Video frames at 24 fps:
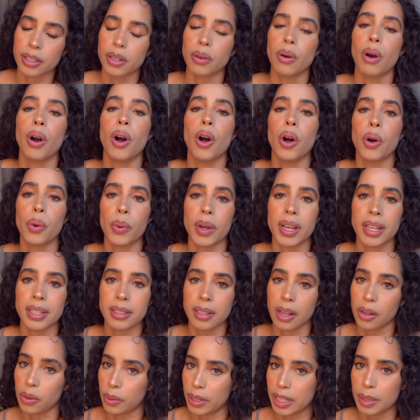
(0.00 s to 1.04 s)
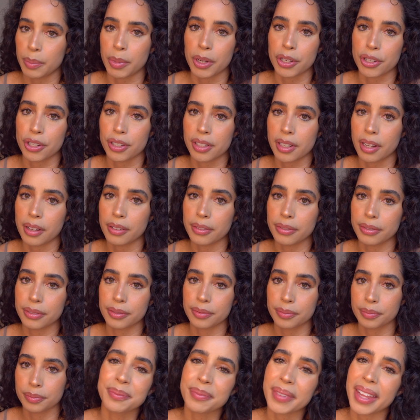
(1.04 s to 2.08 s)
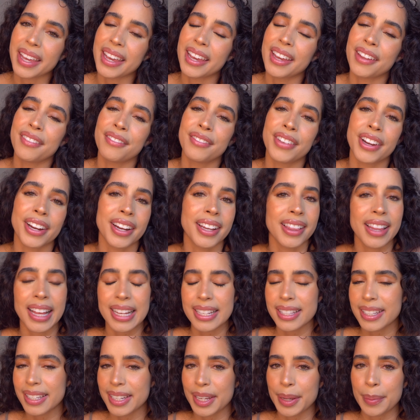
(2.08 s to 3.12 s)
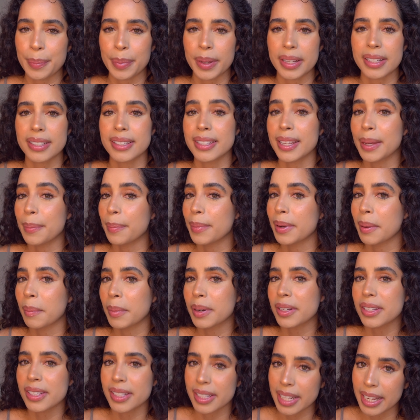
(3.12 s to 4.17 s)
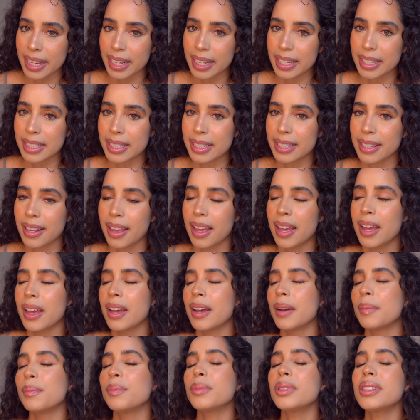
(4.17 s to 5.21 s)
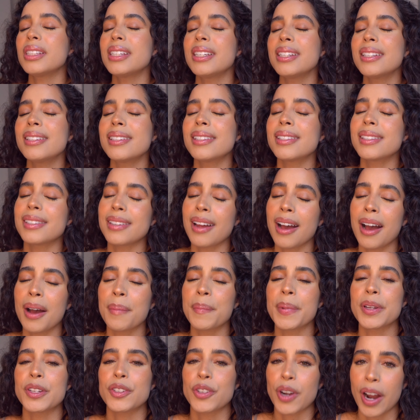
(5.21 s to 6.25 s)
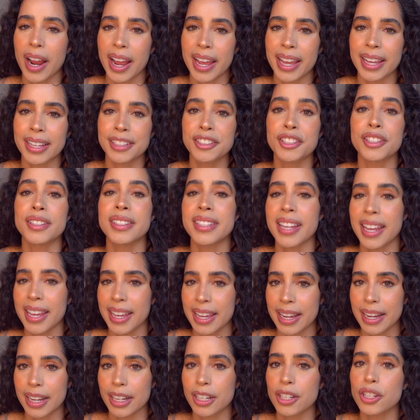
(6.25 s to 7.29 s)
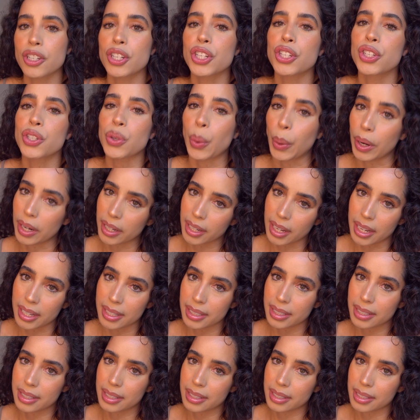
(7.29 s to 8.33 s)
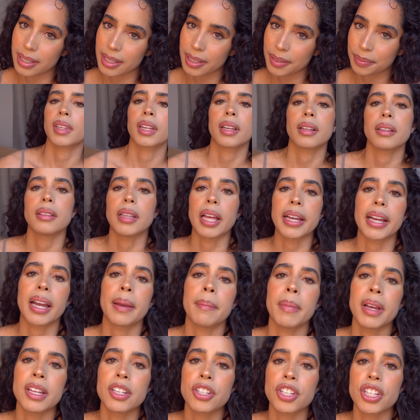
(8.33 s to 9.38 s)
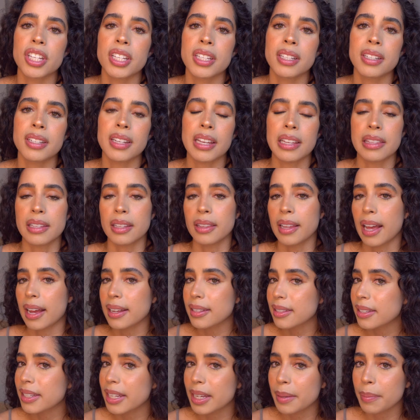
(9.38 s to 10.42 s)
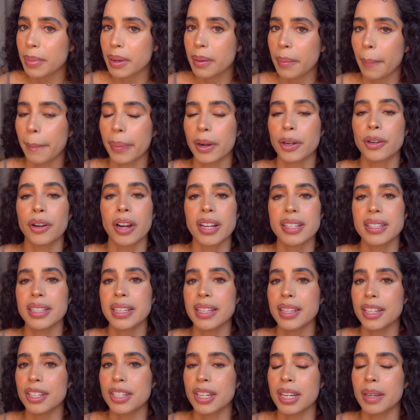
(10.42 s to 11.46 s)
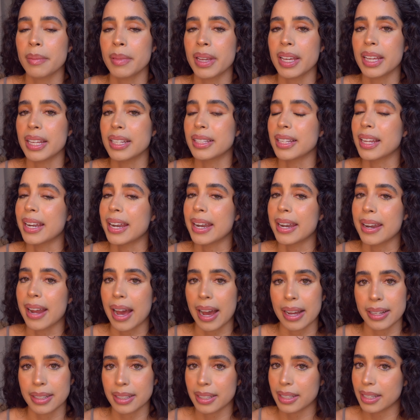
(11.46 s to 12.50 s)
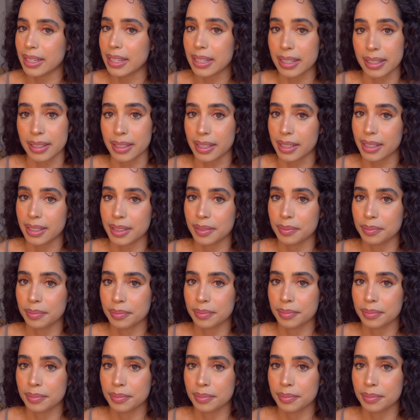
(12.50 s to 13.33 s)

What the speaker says: so always, always push yourself. And very last tip, tip number 6, please stop trying to take shortcuts. Like I mentioned in the last tip, progressing in the gym is not easy.